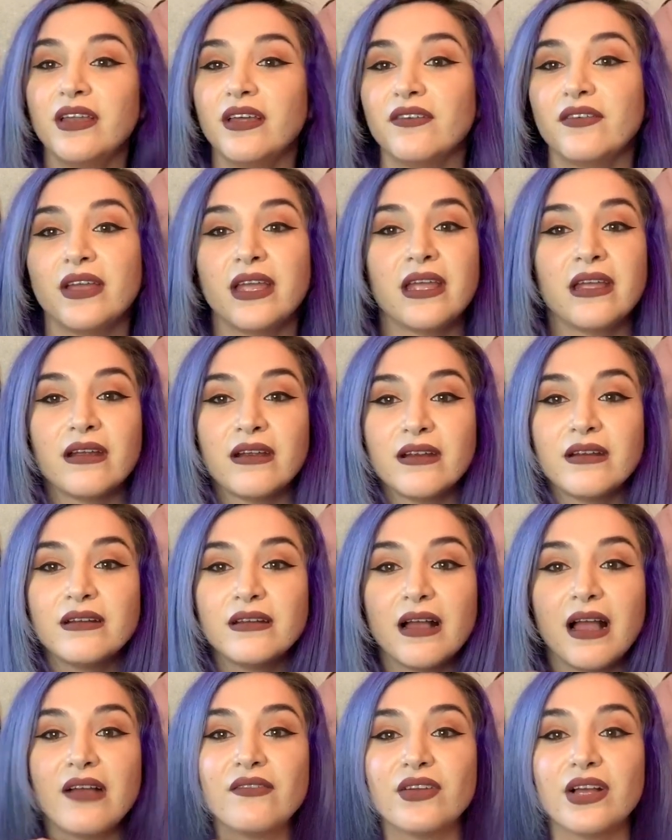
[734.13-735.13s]
of hair.
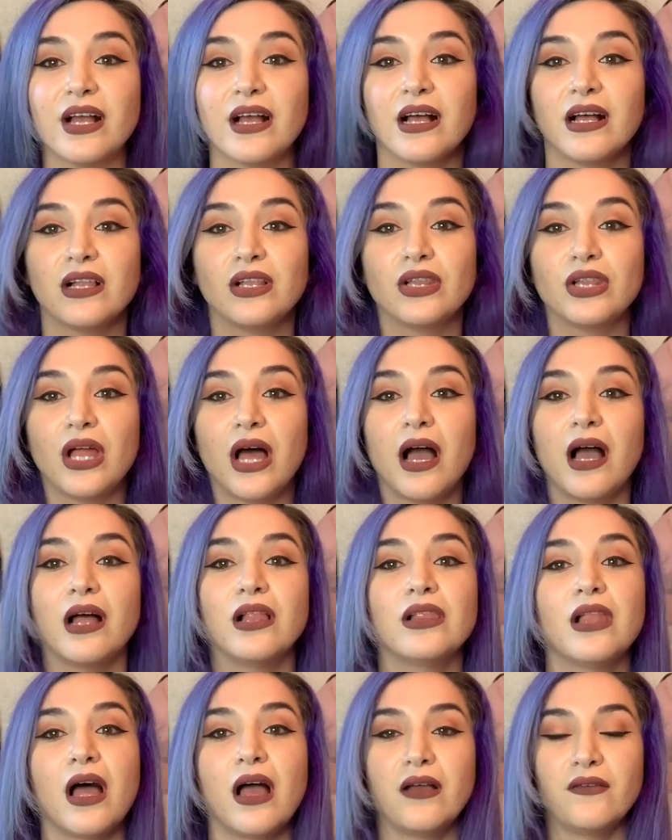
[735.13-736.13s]
I have a
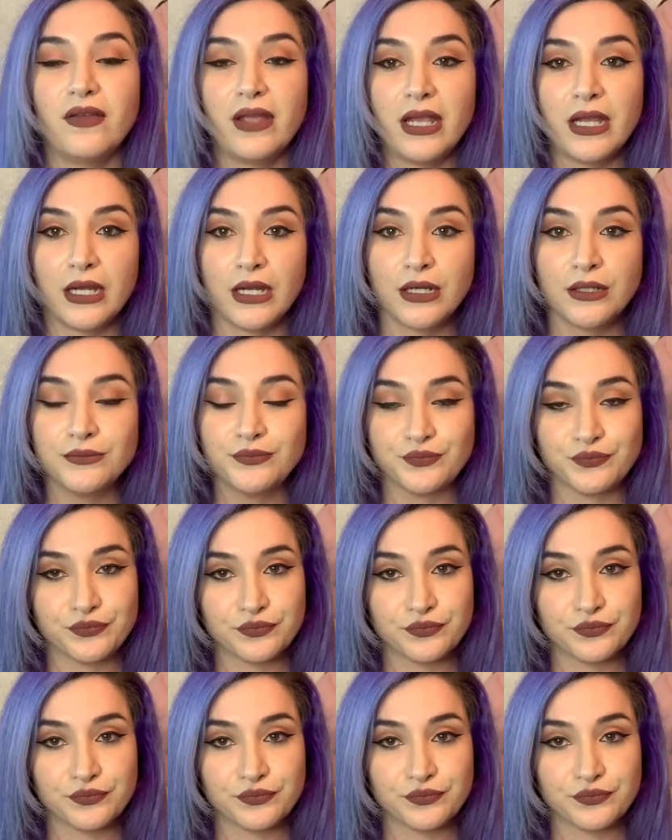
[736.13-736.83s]
lot of hair.